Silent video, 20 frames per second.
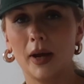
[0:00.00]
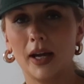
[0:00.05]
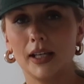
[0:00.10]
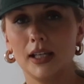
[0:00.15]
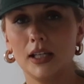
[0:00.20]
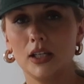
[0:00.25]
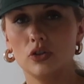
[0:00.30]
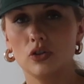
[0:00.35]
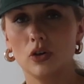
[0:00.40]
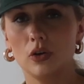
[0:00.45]

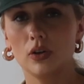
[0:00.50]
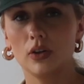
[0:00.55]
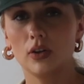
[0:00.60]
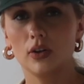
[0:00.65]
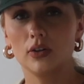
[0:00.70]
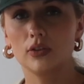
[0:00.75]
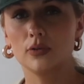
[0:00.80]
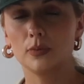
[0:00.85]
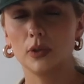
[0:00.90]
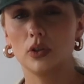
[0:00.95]
baggy
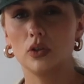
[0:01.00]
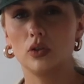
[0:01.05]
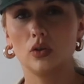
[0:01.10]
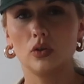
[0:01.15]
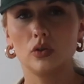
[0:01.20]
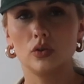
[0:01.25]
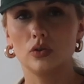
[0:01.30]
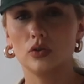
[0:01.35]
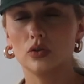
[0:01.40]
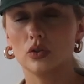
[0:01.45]
joggers, but
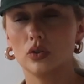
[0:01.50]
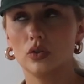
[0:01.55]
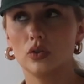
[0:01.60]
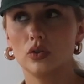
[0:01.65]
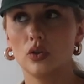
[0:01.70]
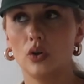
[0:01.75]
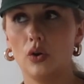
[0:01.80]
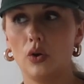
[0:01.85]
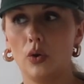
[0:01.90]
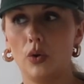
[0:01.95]
not
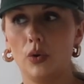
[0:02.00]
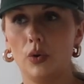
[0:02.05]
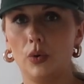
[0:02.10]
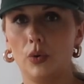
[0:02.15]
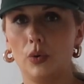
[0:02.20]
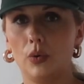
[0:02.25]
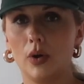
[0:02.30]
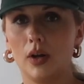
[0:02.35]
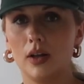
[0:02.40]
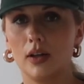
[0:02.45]

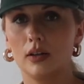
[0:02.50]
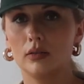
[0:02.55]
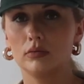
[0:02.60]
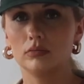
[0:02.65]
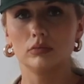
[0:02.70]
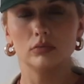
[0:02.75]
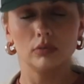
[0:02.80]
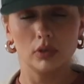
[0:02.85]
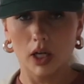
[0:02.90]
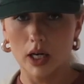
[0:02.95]
too
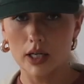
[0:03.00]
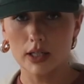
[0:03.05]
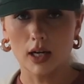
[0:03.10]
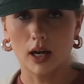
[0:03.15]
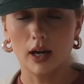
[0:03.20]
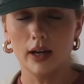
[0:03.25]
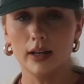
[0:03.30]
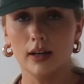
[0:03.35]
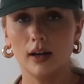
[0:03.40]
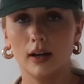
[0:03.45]
like
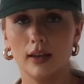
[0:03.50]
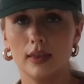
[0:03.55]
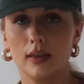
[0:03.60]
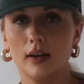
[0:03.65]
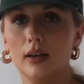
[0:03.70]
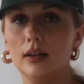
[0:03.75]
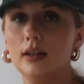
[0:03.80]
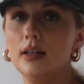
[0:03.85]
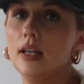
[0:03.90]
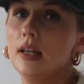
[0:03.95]
tight
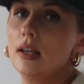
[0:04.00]
either.